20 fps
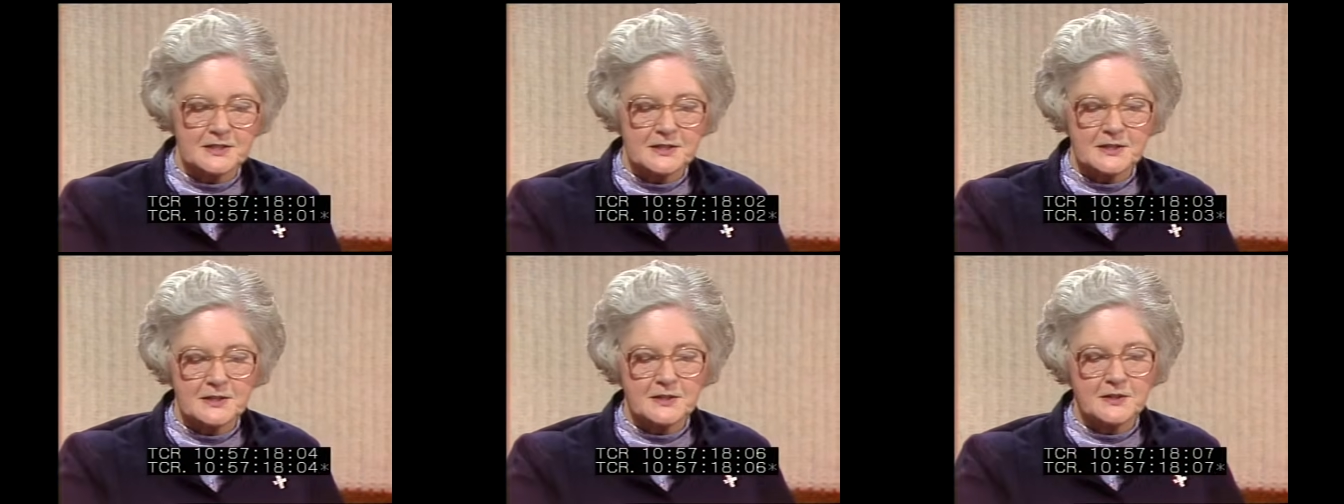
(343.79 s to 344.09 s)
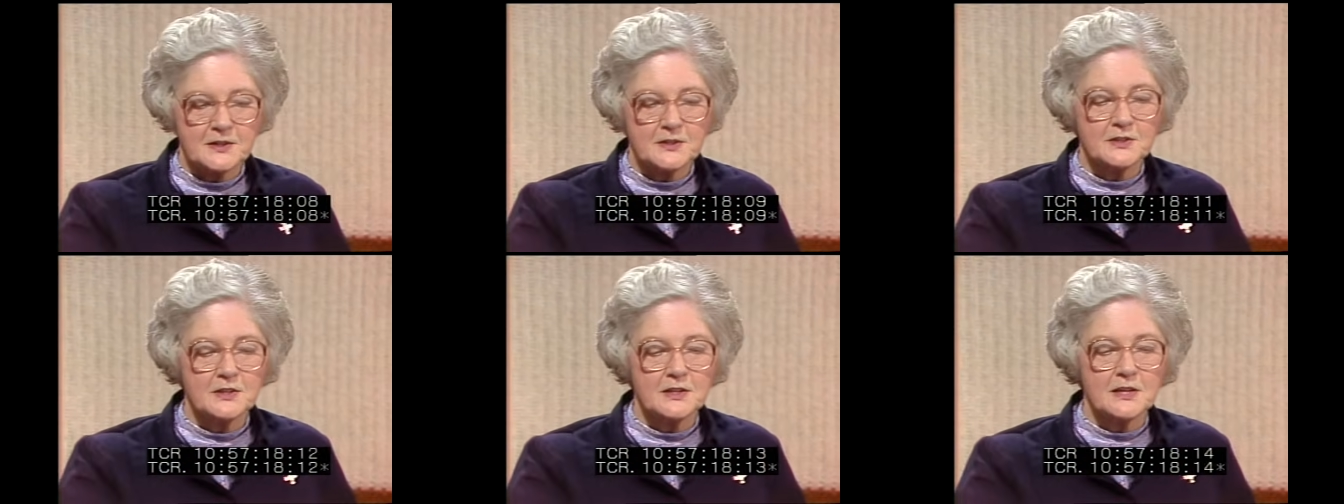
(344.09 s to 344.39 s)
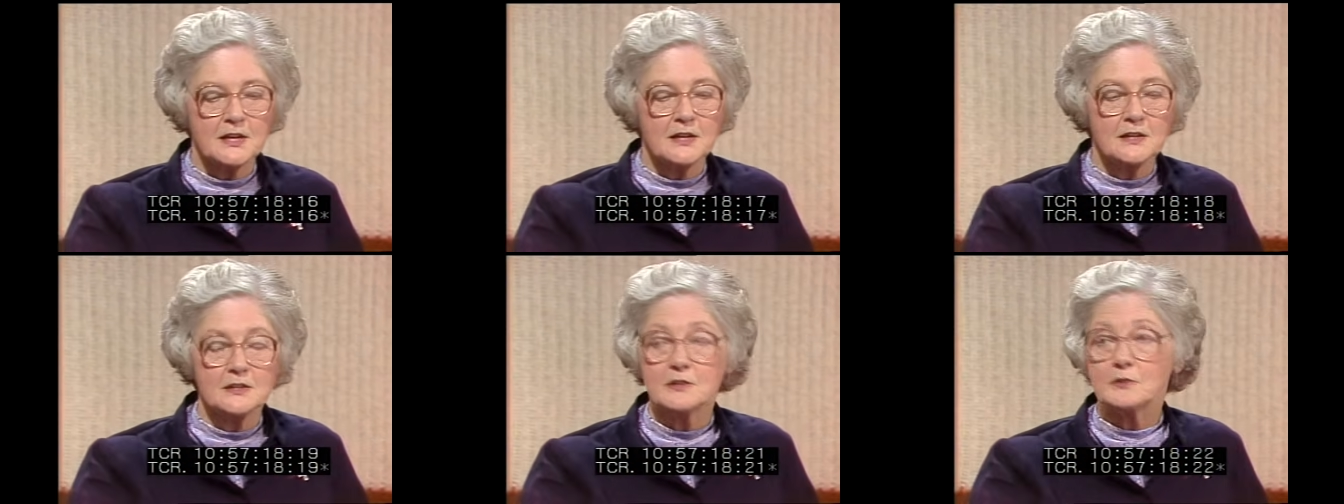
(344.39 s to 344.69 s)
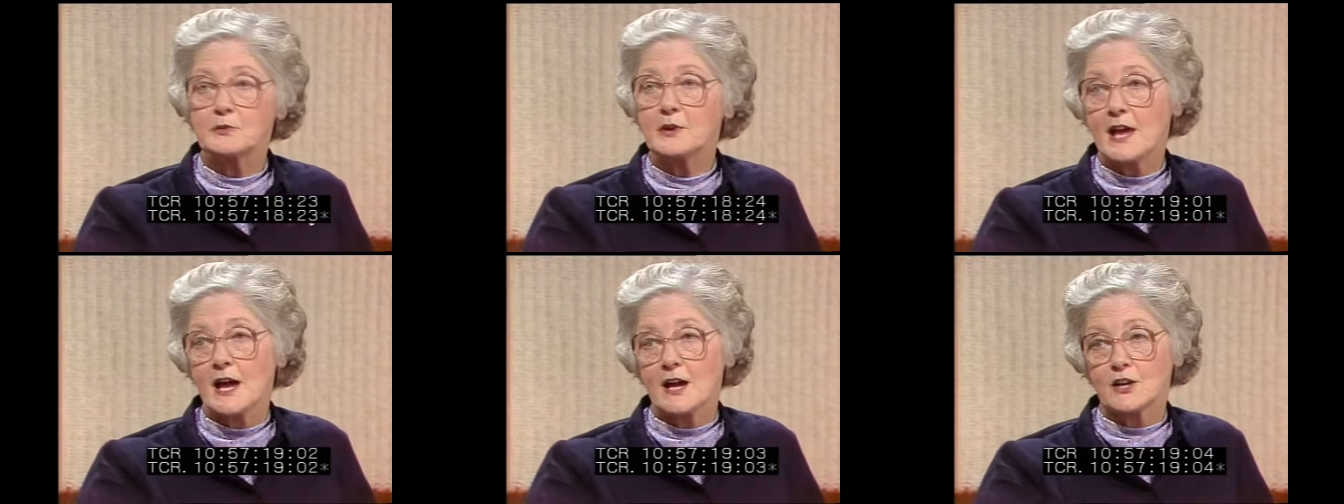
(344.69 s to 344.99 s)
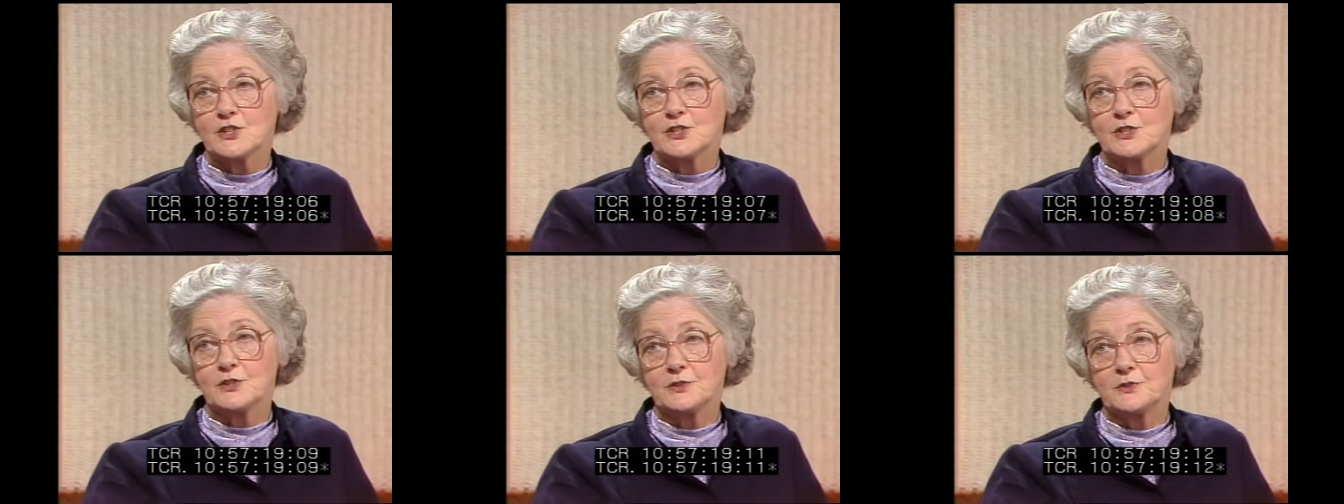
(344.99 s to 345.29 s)
the
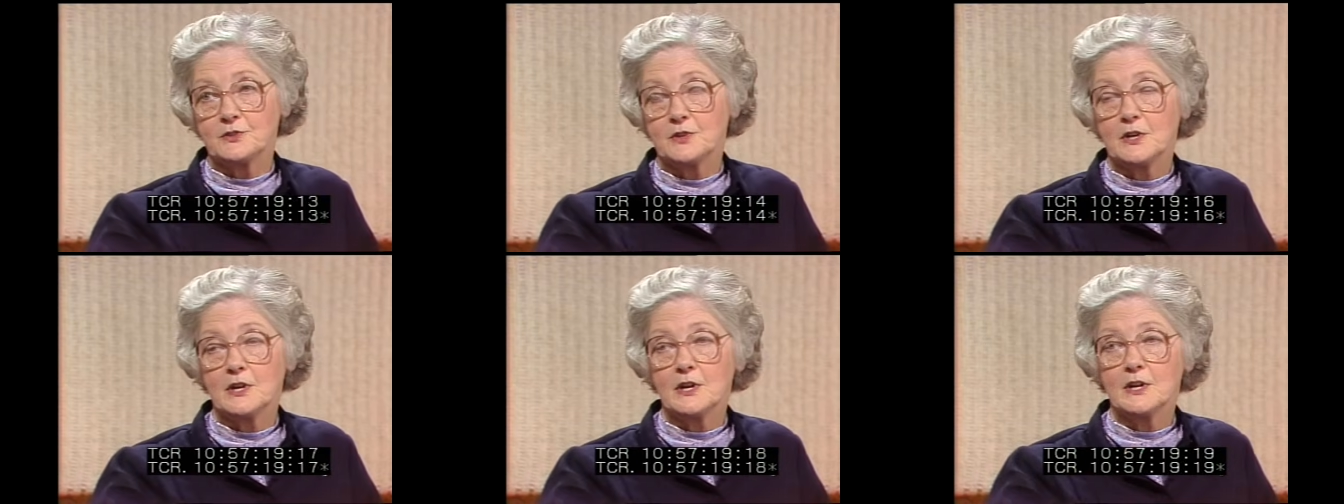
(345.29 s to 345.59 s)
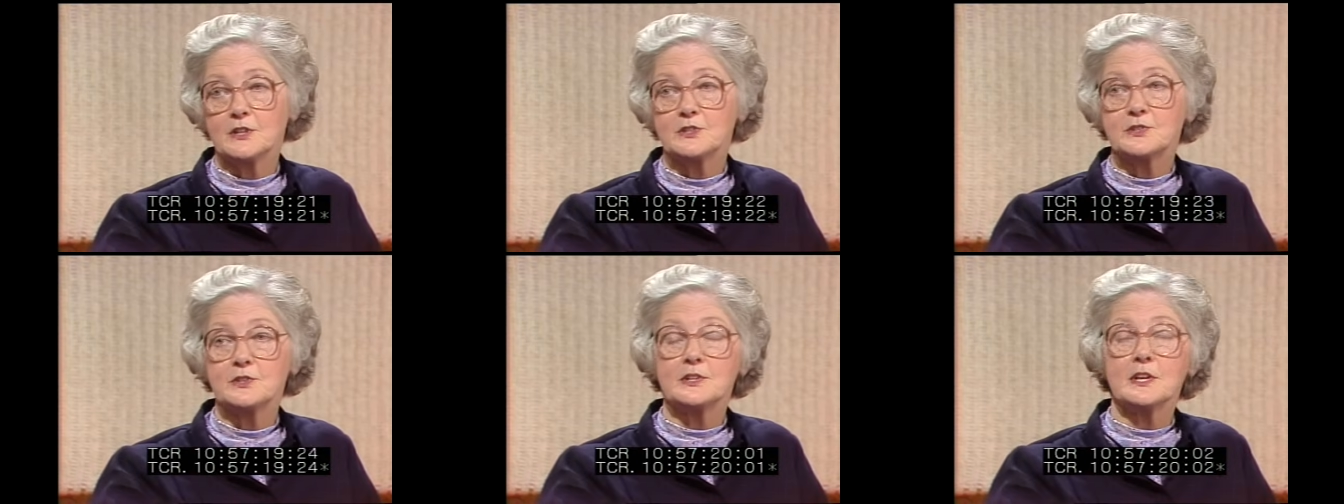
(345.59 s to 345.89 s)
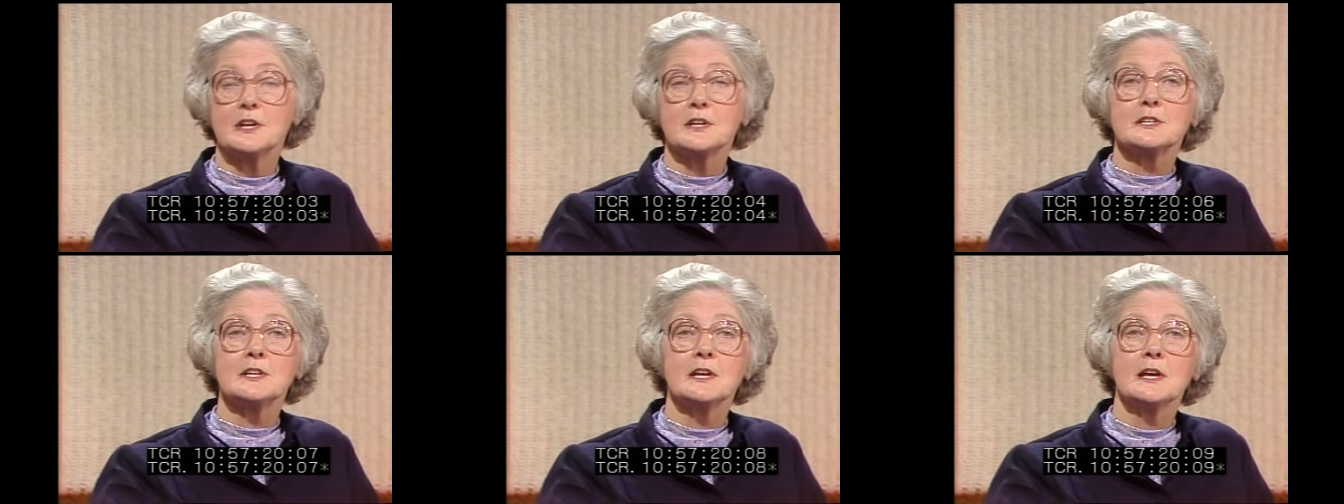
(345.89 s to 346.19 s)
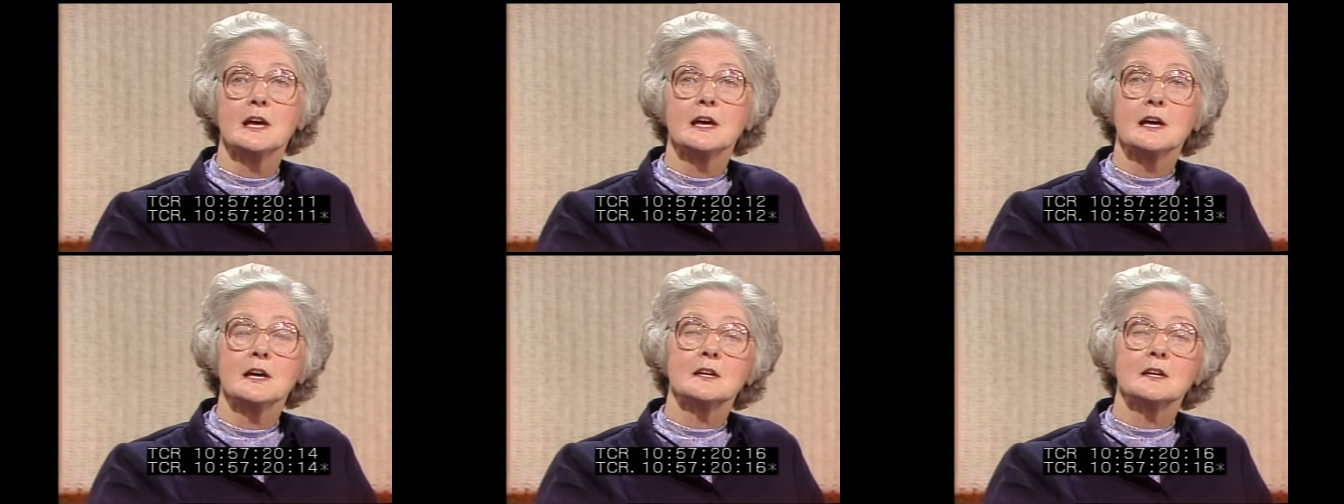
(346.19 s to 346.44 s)
reaction to that,